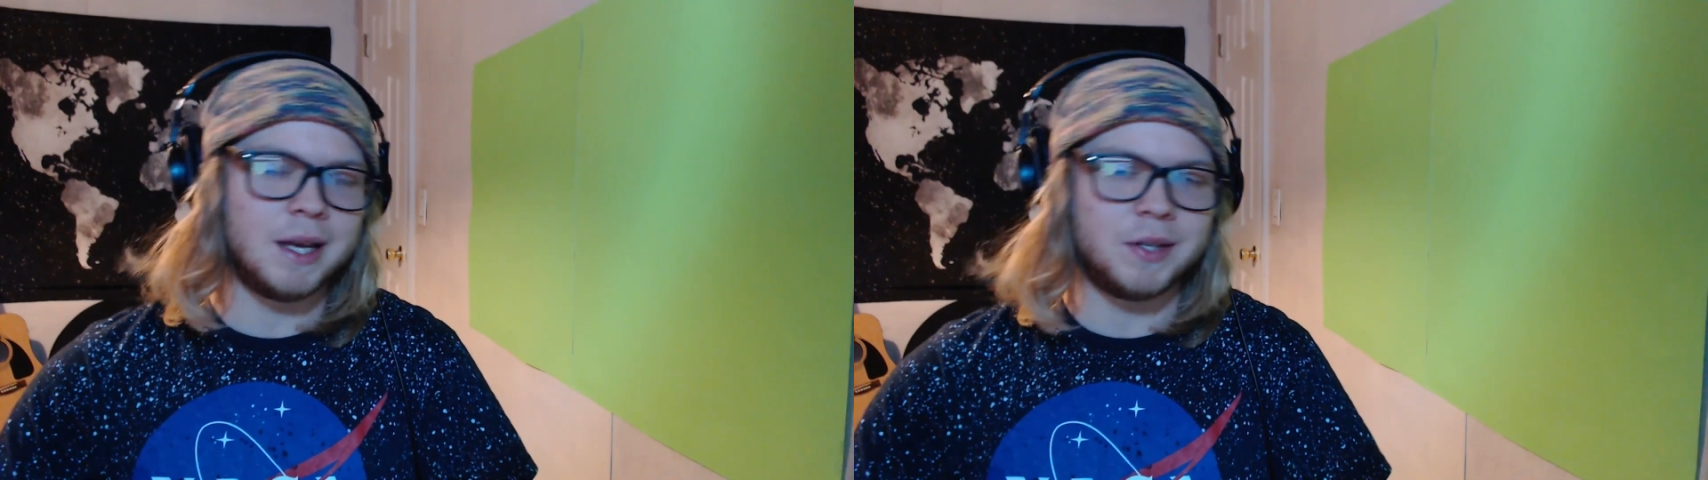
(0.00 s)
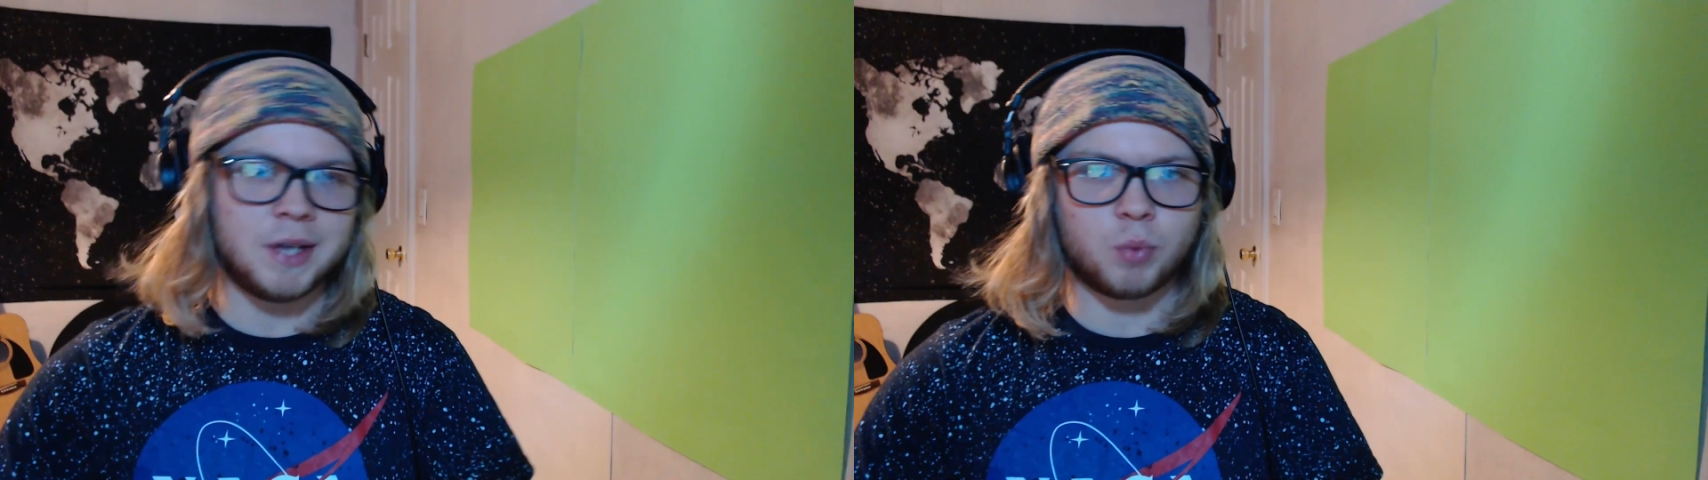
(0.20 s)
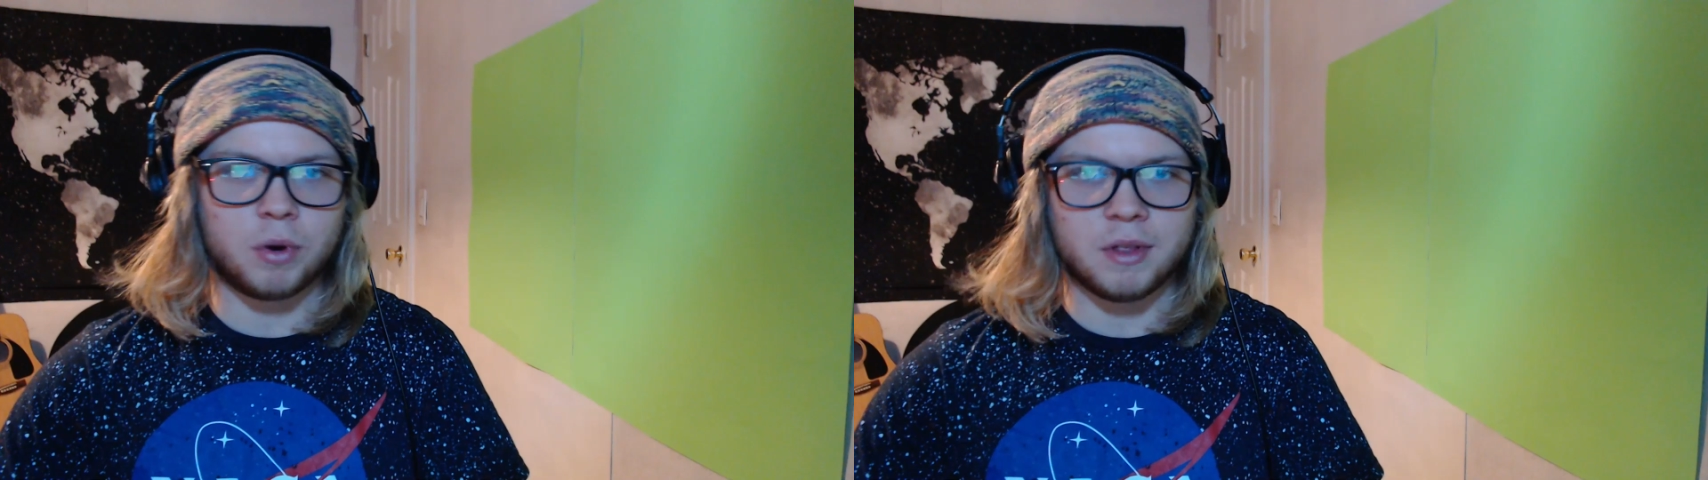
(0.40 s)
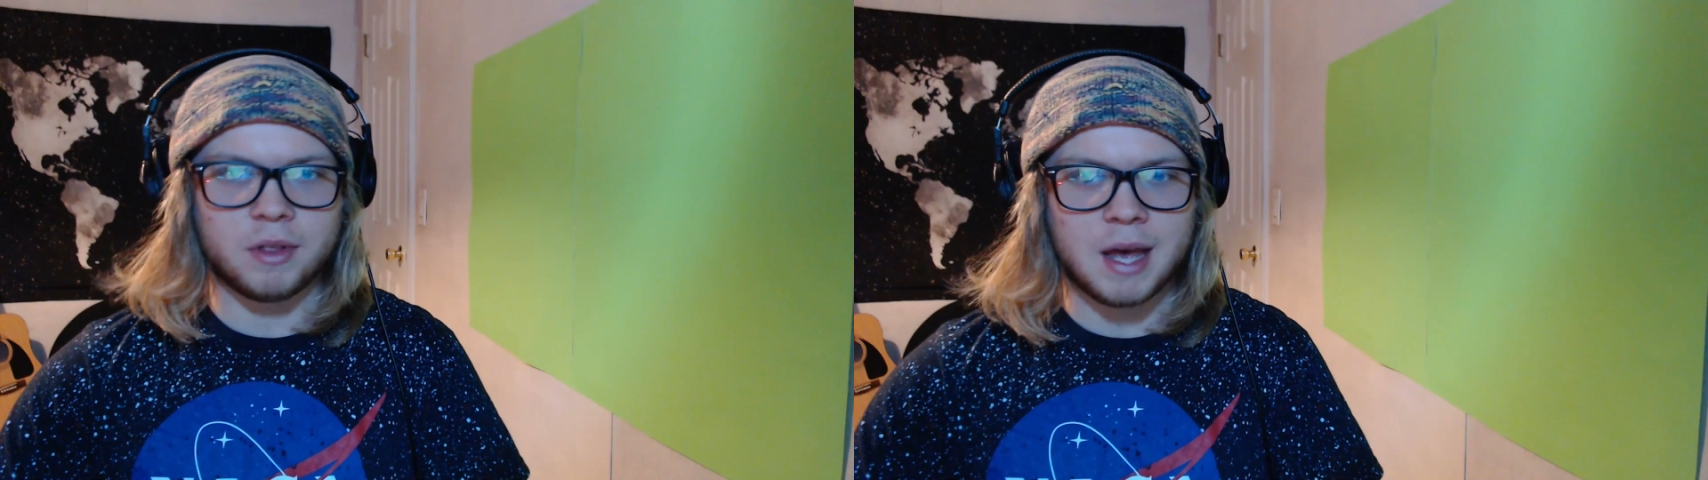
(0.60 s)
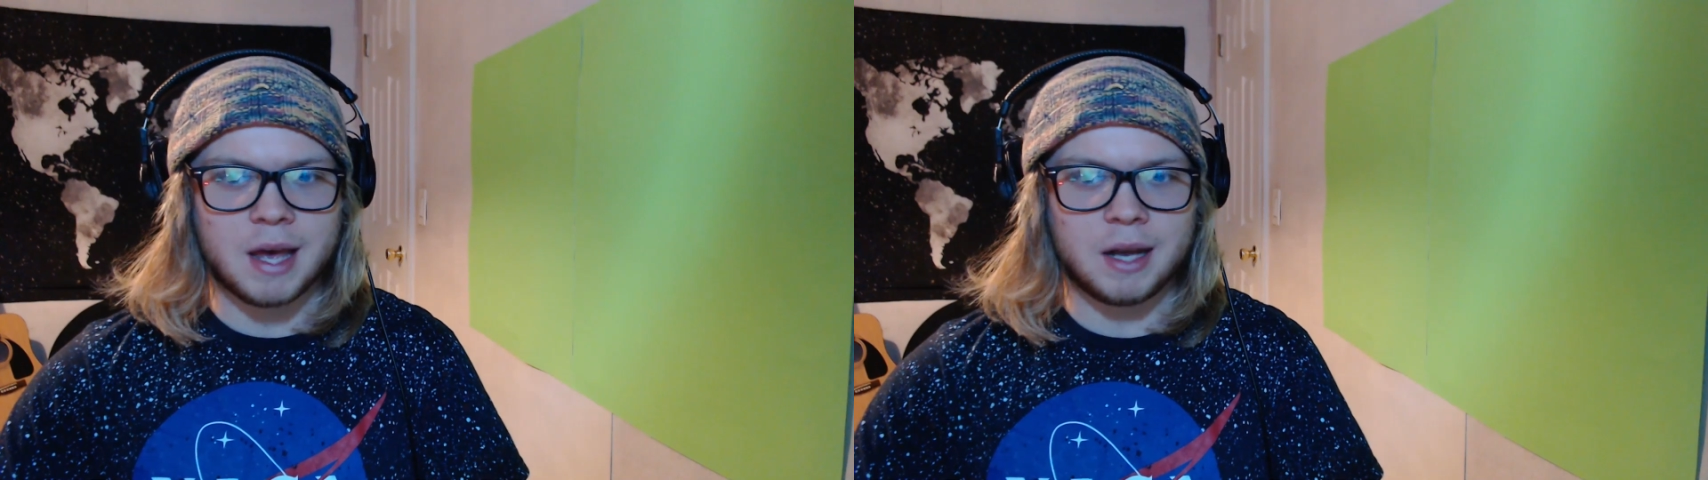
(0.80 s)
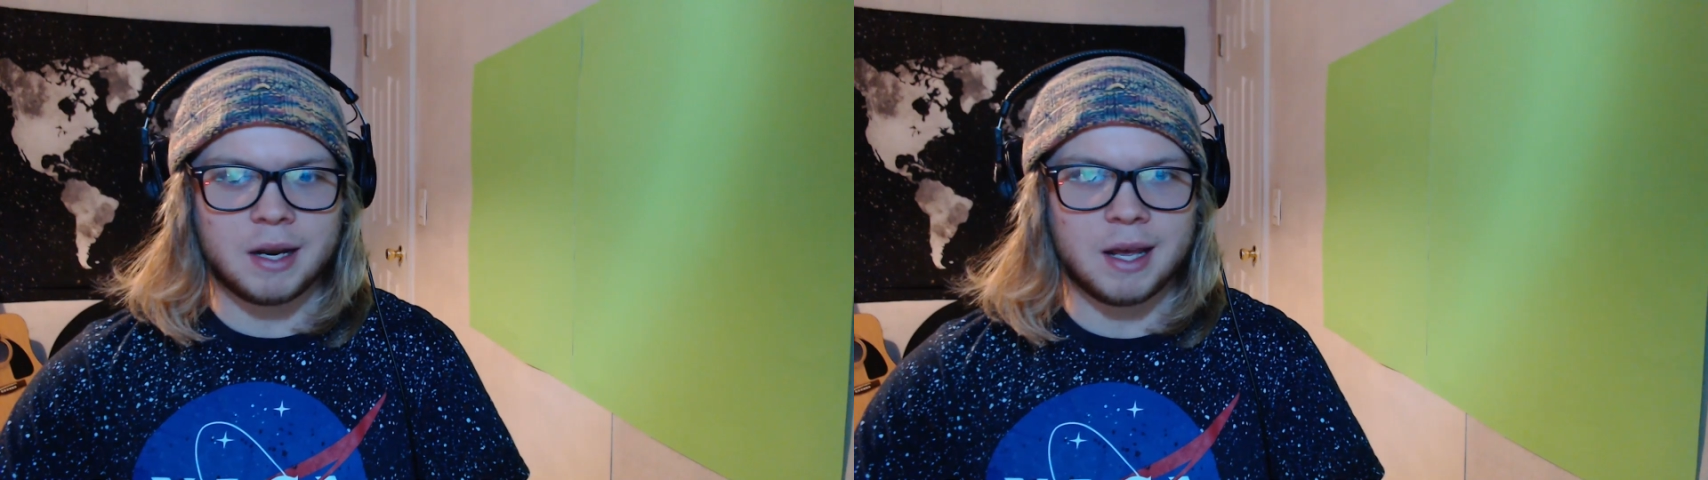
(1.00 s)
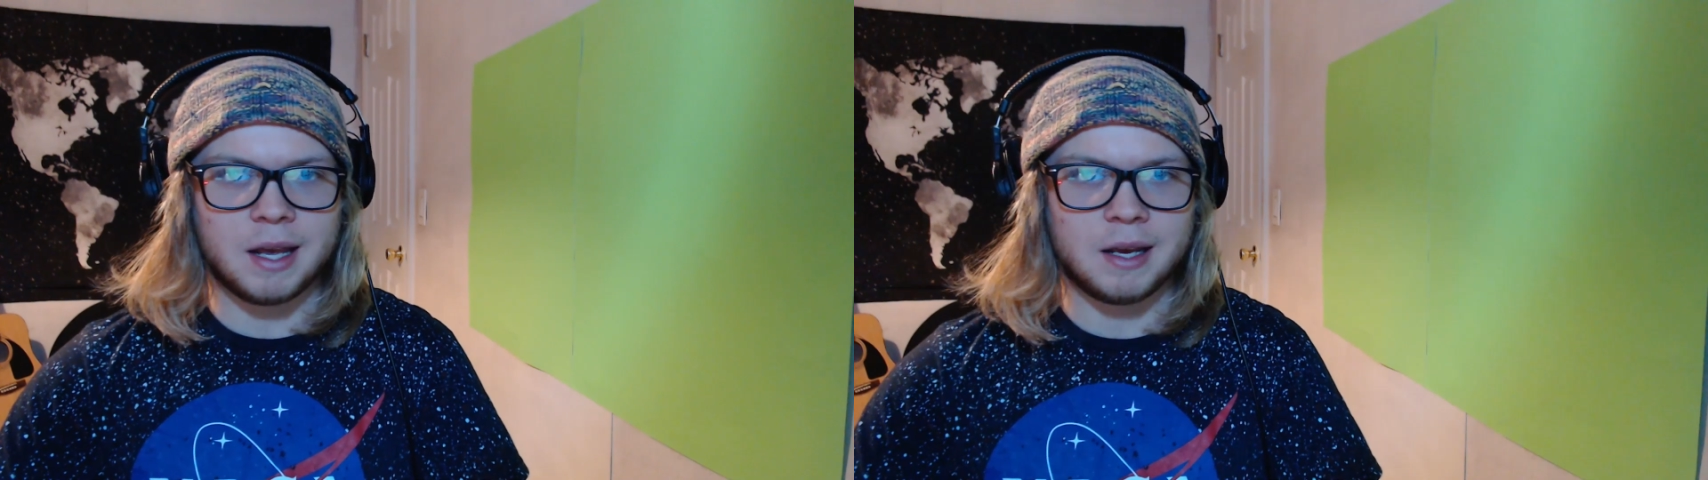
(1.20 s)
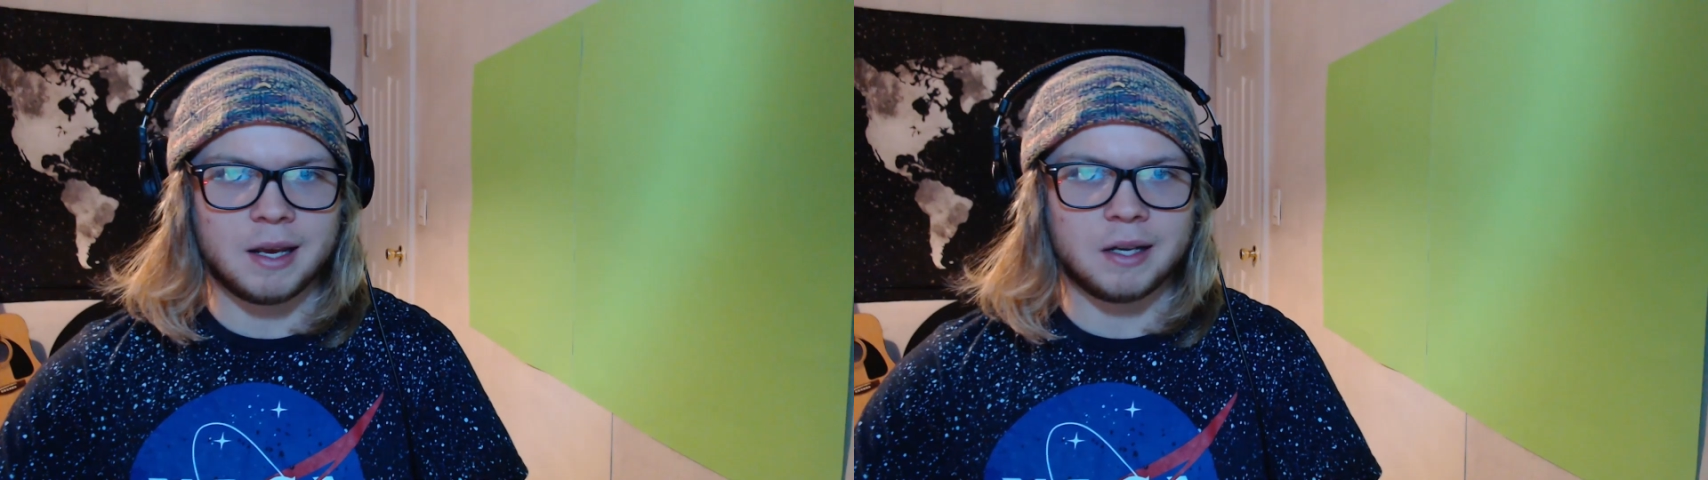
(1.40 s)
It takes more than that.
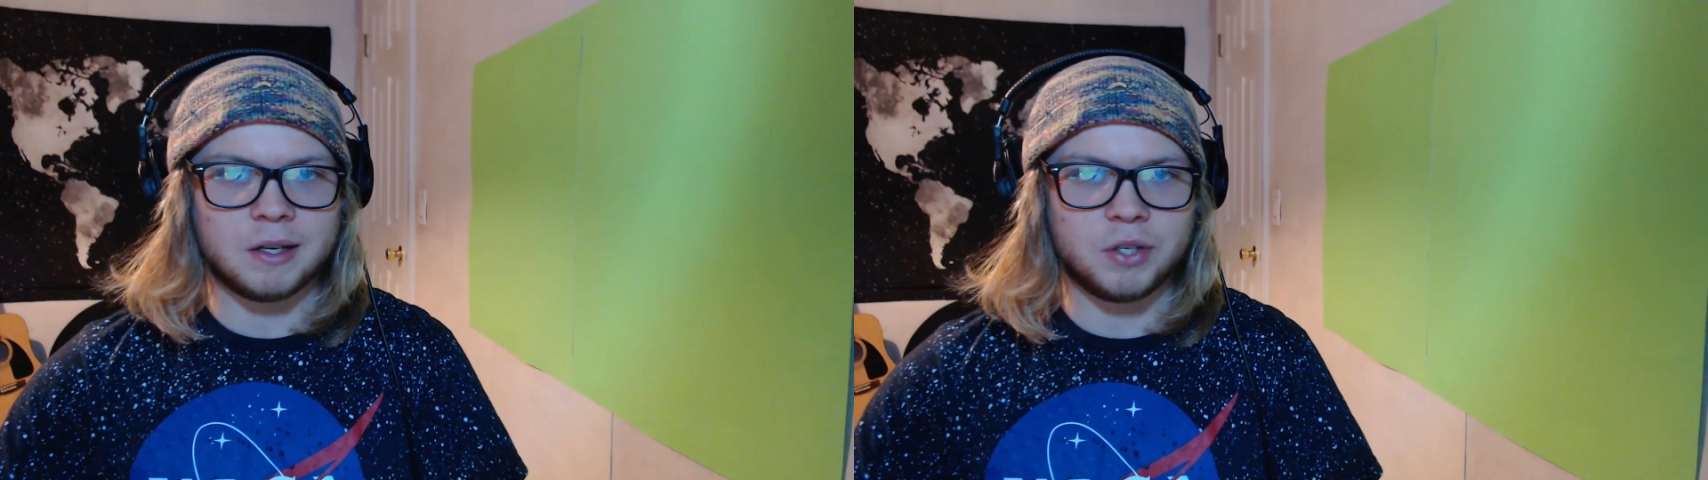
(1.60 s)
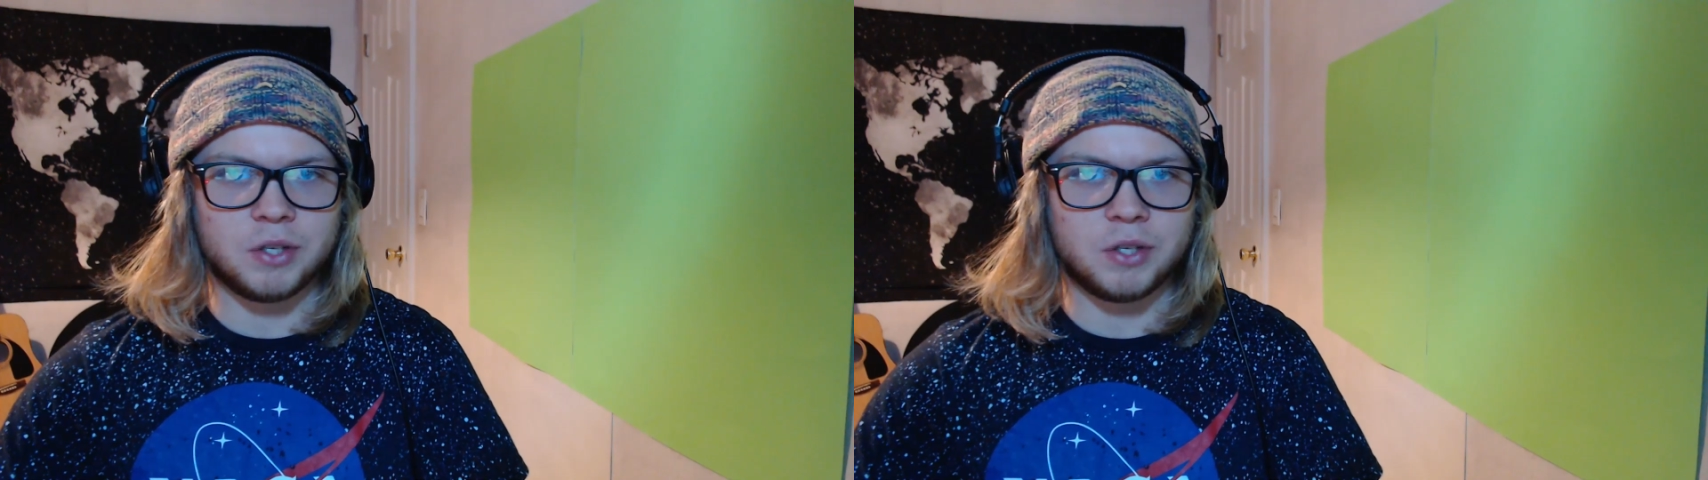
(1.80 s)
And,